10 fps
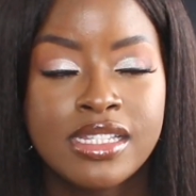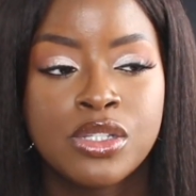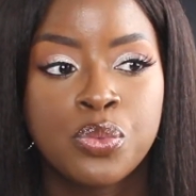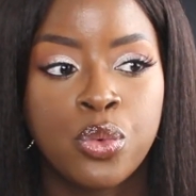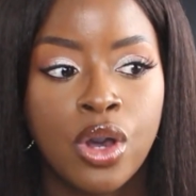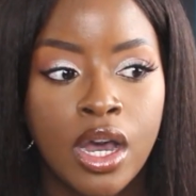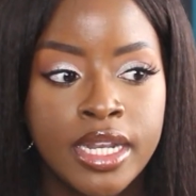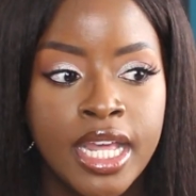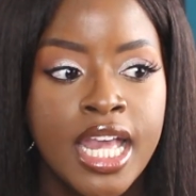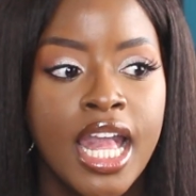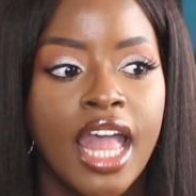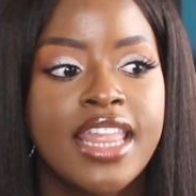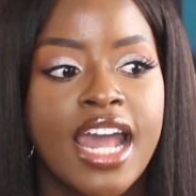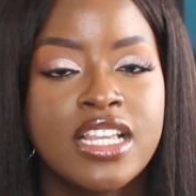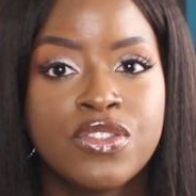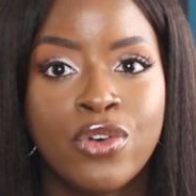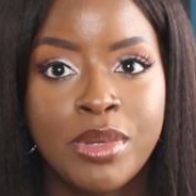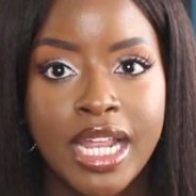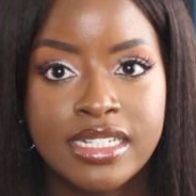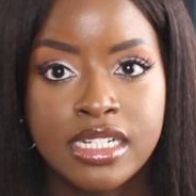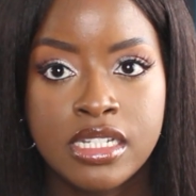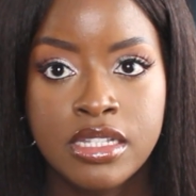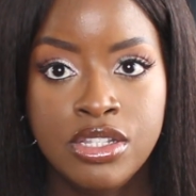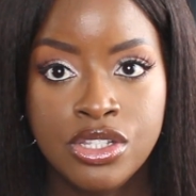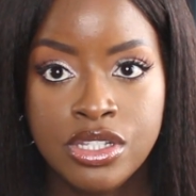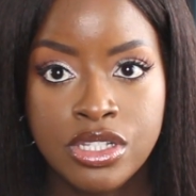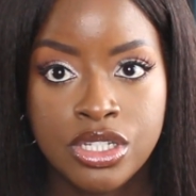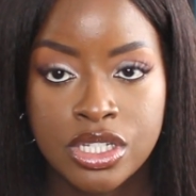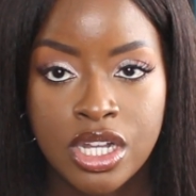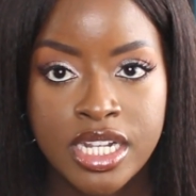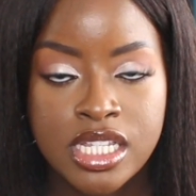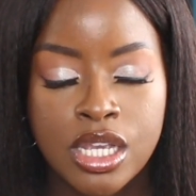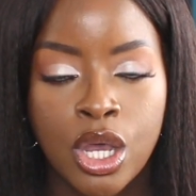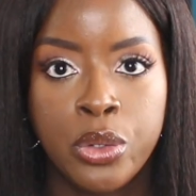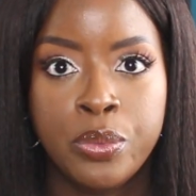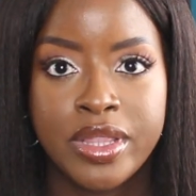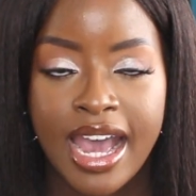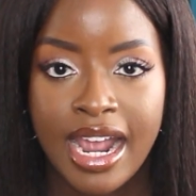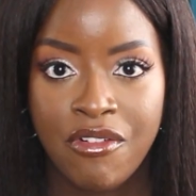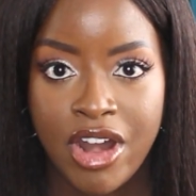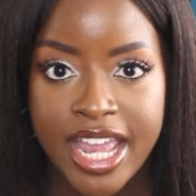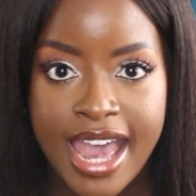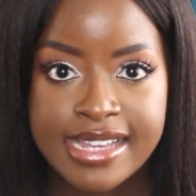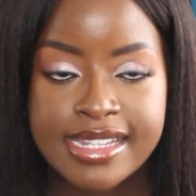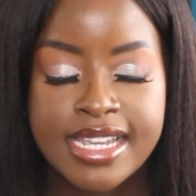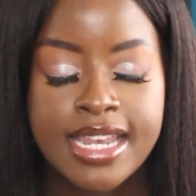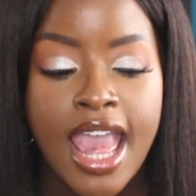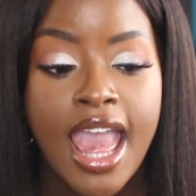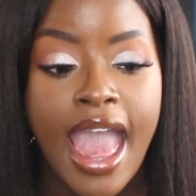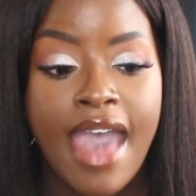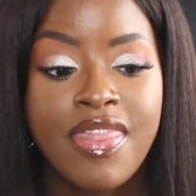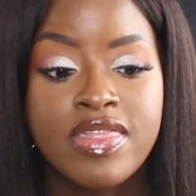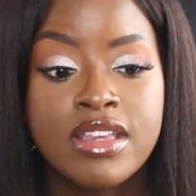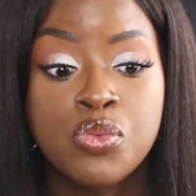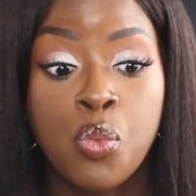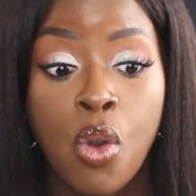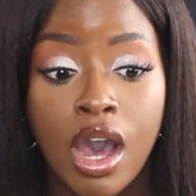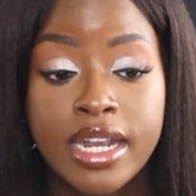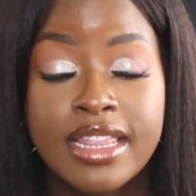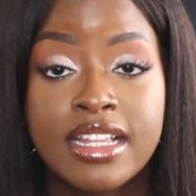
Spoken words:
There's one that is formulated just on its own with hyaluronic acid, and then there's one